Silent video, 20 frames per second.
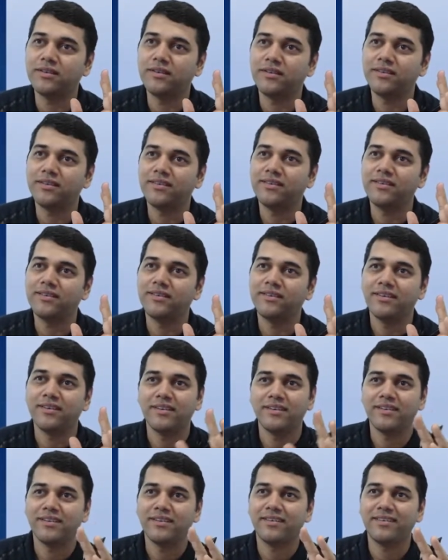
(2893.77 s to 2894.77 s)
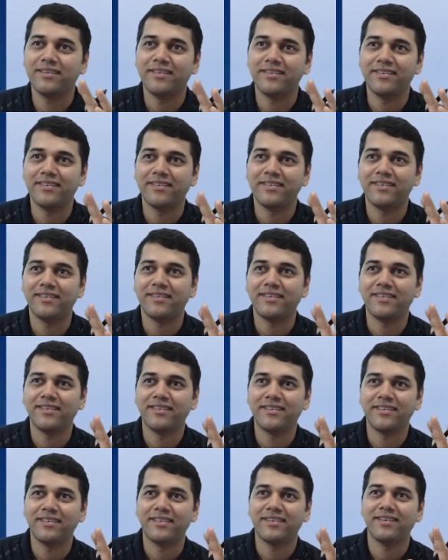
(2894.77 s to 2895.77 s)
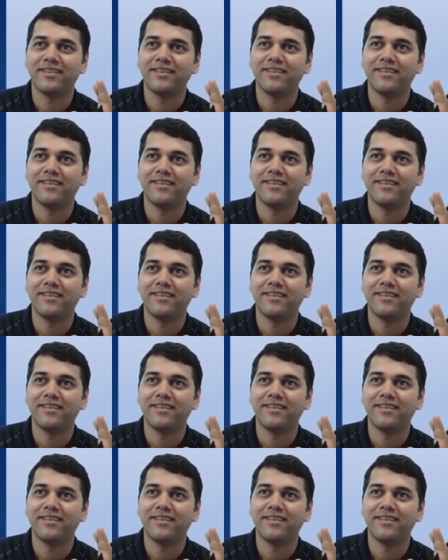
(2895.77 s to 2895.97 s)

(no one is talking)